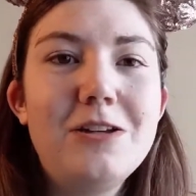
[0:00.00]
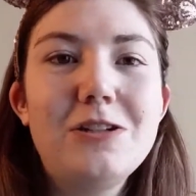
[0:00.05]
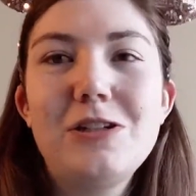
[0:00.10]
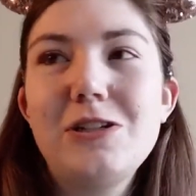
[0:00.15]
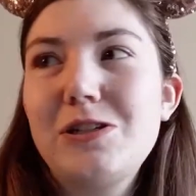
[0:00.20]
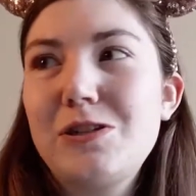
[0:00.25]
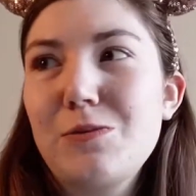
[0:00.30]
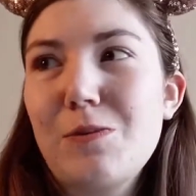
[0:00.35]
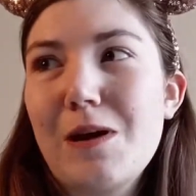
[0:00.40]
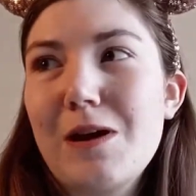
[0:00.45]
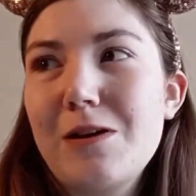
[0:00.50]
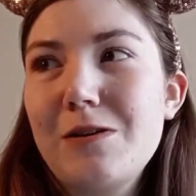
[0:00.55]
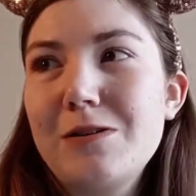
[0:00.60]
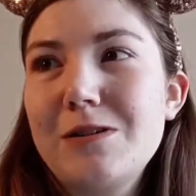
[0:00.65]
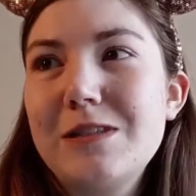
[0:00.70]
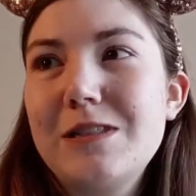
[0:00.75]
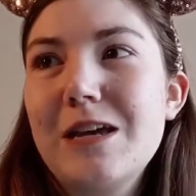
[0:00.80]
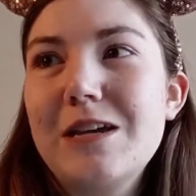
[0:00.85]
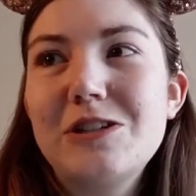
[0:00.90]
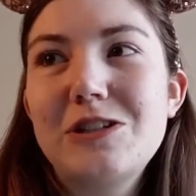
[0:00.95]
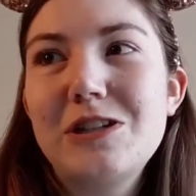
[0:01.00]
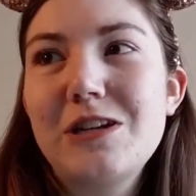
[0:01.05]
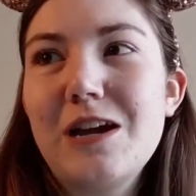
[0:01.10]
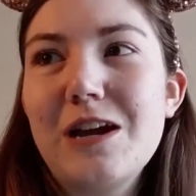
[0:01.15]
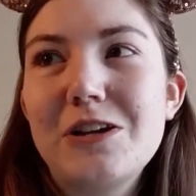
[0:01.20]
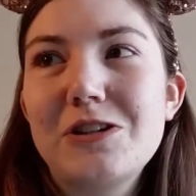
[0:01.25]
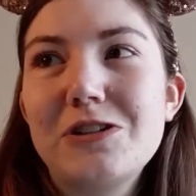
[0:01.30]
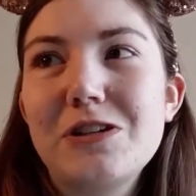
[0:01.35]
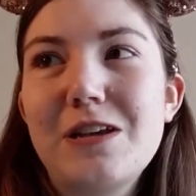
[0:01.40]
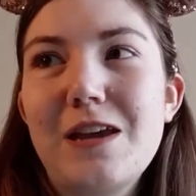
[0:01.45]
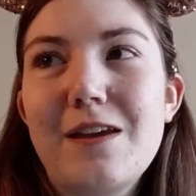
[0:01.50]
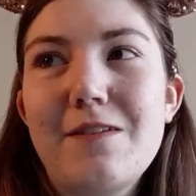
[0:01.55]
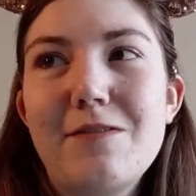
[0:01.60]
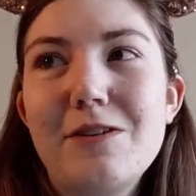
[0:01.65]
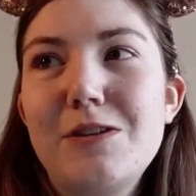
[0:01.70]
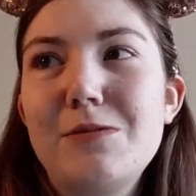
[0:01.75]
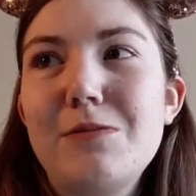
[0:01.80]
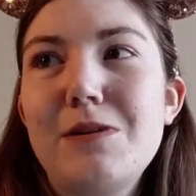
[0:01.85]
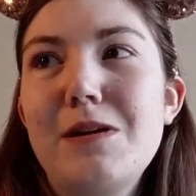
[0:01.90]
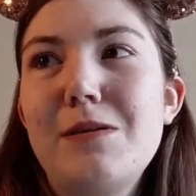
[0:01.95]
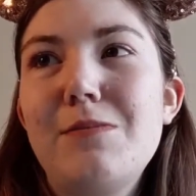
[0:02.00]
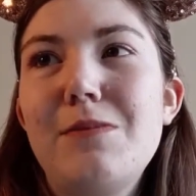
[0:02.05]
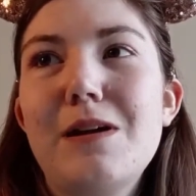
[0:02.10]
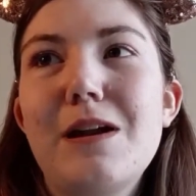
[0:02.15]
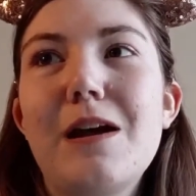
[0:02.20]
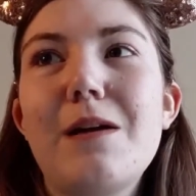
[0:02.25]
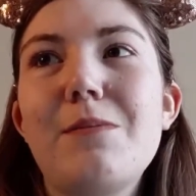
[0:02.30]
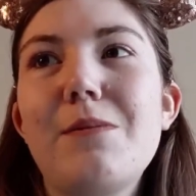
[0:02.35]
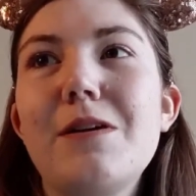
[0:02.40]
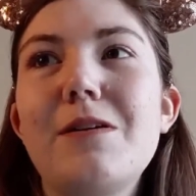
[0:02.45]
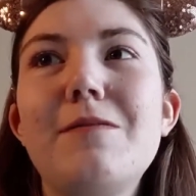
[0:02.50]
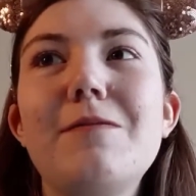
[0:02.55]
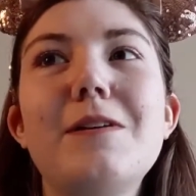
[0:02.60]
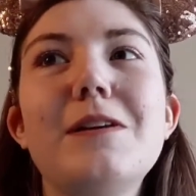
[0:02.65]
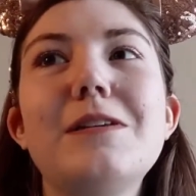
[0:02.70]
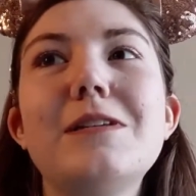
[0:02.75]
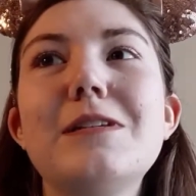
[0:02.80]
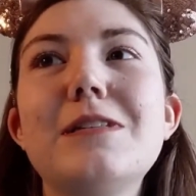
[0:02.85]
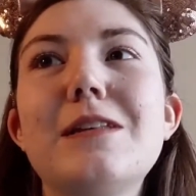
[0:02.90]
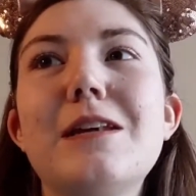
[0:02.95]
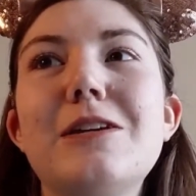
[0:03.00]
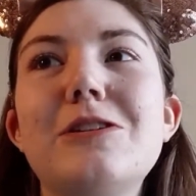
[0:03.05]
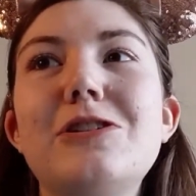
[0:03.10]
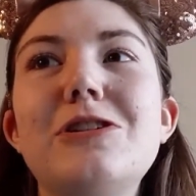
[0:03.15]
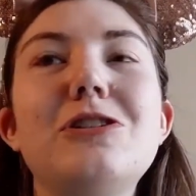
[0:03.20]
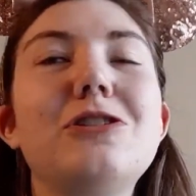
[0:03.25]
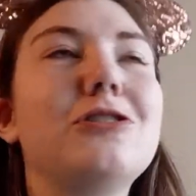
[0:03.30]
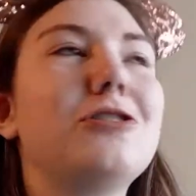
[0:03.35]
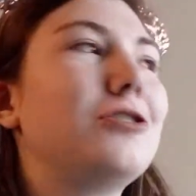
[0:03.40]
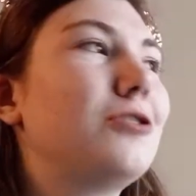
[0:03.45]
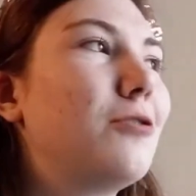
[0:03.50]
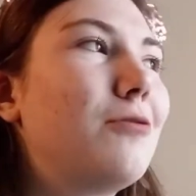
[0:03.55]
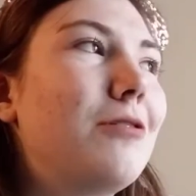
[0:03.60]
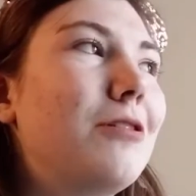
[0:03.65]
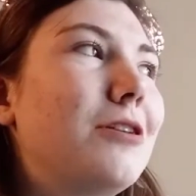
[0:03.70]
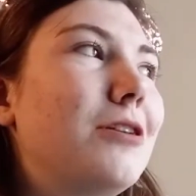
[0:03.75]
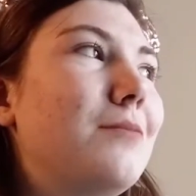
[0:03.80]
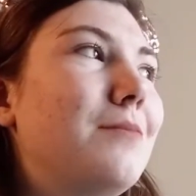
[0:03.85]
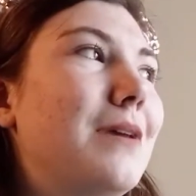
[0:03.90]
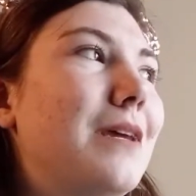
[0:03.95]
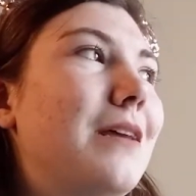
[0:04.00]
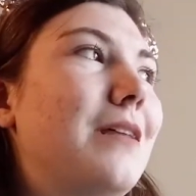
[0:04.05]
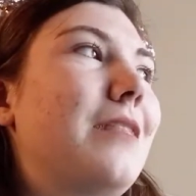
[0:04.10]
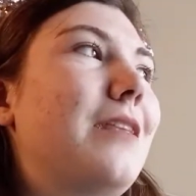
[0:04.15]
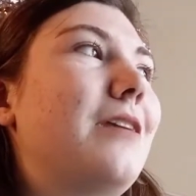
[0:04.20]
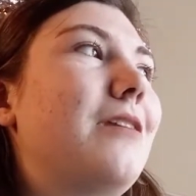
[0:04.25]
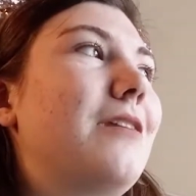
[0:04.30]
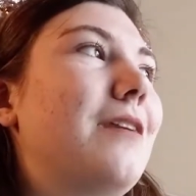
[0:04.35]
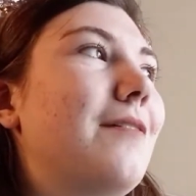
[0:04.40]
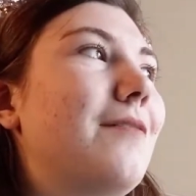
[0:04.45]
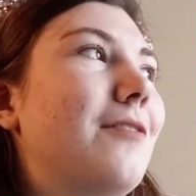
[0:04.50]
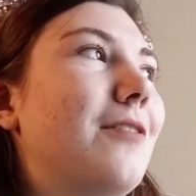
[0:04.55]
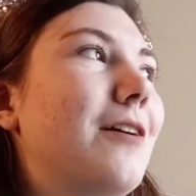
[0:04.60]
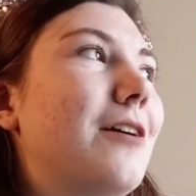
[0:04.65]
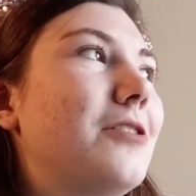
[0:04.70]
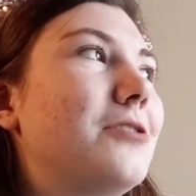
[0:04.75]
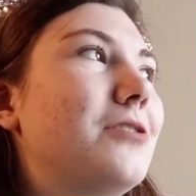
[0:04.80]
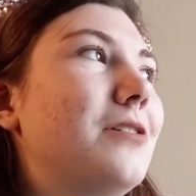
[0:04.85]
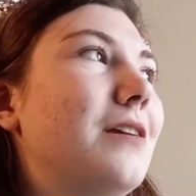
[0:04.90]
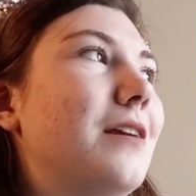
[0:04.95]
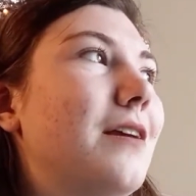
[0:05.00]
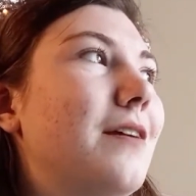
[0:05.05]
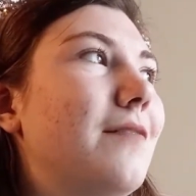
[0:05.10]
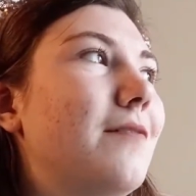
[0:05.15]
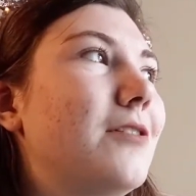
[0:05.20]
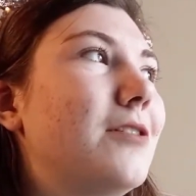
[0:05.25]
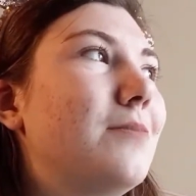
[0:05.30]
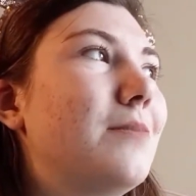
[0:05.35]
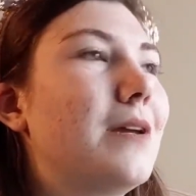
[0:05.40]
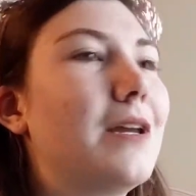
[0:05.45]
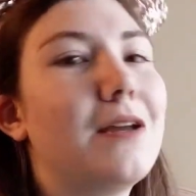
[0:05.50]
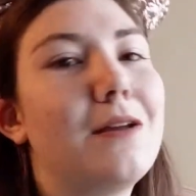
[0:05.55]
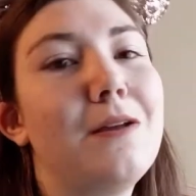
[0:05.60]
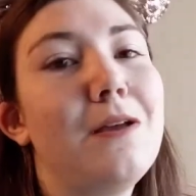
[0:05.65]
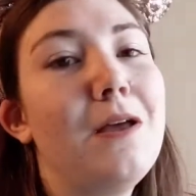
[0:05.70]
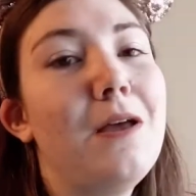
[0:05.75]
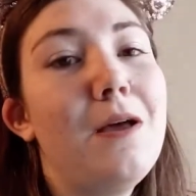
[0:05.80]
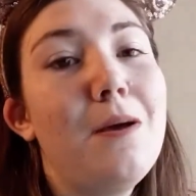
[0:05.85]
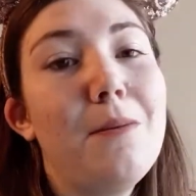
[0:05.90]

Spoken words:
She swears that she actually gave it to me, but I'm convinced that she just showed it to me and then never actually gave it to me.